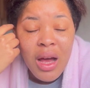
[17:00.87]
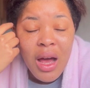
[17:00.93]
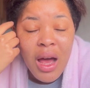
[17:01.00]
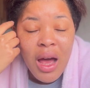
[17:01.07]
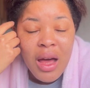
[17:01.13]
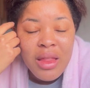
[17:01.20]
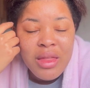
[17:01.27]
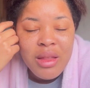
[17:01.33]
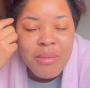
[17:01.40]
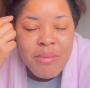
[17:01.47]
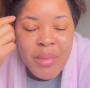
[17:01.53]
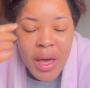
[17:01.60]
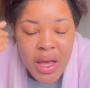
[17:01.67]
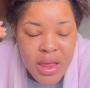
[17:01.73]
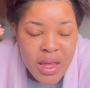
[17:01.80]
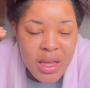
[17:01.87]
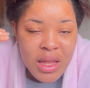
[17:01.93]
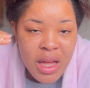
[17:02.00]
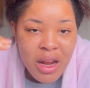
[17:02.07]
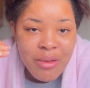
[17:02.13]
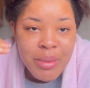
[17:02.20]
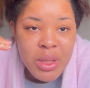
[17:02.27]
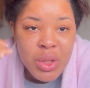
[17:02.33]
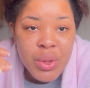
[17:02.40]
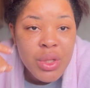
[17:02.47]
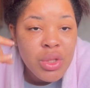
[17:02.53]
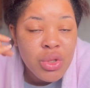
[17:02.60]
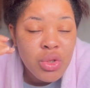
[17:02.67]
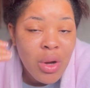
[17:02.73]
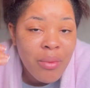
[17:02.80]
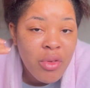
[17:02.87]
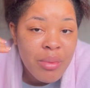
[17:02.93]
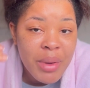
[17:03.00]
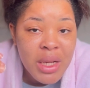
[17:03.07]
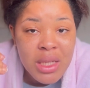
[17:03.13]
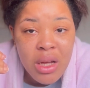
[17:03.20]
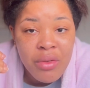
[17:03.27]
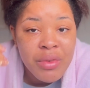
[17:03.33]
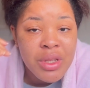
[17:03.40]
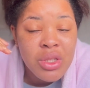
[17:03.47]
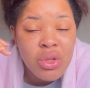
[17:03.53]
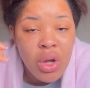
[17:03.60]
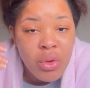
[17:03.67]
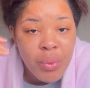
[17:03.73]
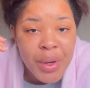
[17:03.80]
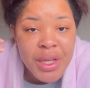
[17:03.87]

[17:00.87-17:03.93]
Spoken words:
the main thing that I've been doing to show up for myself is not waiting